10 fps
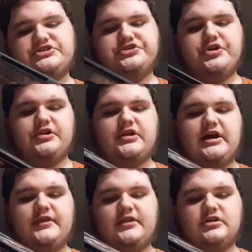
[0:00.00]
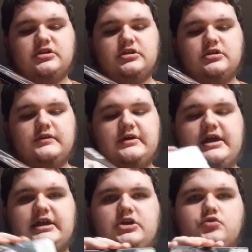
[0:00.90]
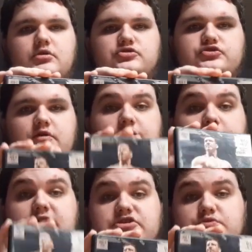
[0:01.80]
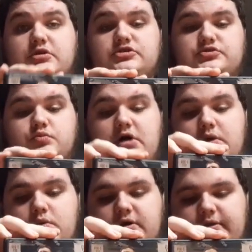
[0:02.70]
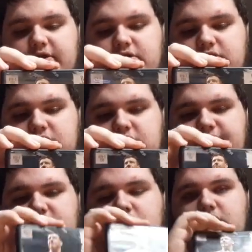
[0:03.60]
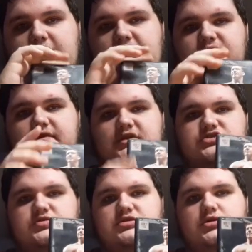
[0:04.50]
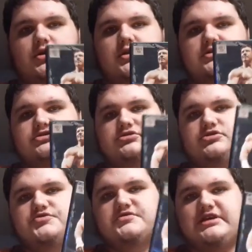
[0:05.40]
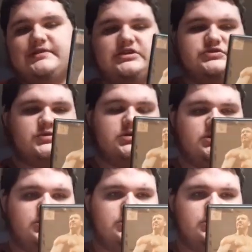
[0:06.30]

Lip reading: Stealing Life, the Eddie Guerrero story. This one's well worth it. If you don't have this one in your collection, you need this one.